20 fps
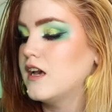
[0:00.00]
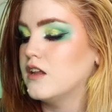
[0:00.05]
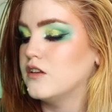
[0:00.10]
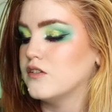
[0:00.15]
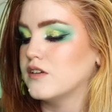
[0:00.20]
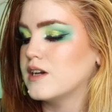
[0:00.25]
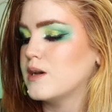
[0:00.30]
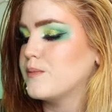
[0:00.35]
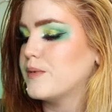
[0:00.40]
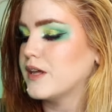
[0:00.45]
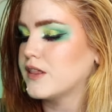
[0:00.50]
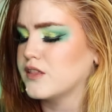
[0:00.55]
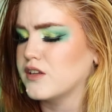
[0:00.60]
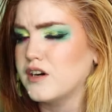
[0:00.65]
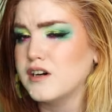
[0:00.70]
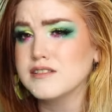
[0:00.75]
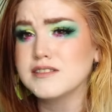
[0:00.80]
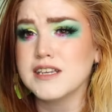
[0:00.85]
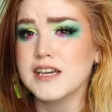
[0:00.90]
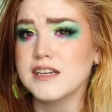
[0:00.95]
You'll get my
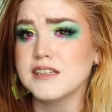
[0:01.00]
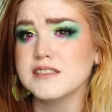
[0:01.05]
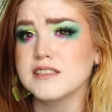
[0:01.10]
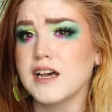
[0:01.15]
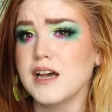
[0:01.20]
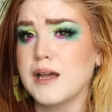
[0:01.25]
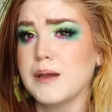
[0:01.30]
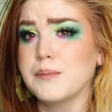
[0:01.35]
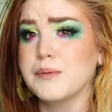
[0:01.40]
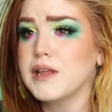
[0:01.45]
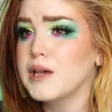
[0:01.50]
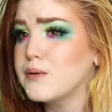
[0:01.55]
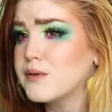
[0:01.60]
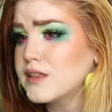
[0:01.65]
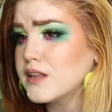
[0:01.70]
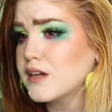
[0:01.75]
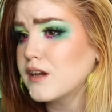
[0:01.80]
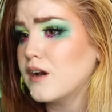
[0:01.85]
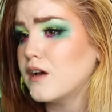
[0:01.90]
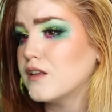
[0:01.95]
thoughts as I play with
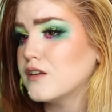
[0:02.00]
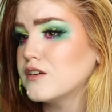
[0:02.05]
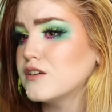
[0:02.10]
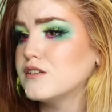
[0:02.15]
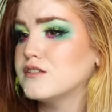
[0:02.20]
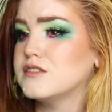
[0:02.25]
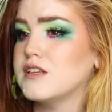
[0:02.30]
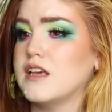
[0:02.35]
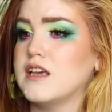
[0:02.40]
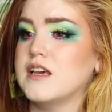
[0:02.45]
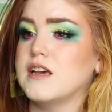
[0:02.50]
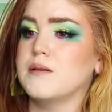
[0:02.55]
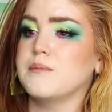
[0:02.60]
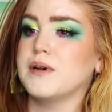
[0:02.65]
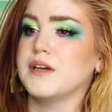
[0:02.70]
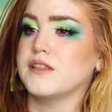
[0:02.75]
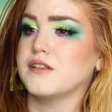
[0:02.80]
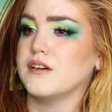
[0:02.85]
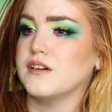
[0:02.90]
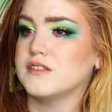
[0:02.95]
the colors and my
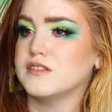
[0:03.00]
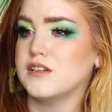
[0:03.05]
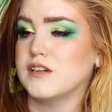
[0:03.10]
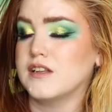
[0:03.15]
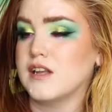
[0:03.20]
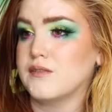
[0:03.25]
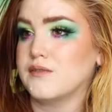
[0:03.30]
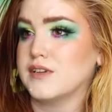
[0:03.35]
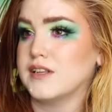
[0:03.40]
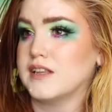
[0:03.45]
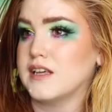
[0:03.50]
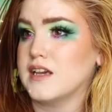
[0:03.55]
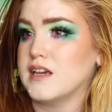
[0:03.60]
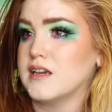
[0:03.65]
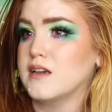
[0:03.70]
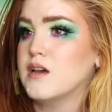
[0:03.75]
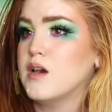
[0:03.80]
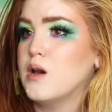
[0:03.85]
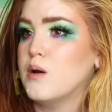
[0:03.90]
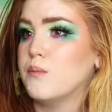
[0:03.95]
thoughts on everything.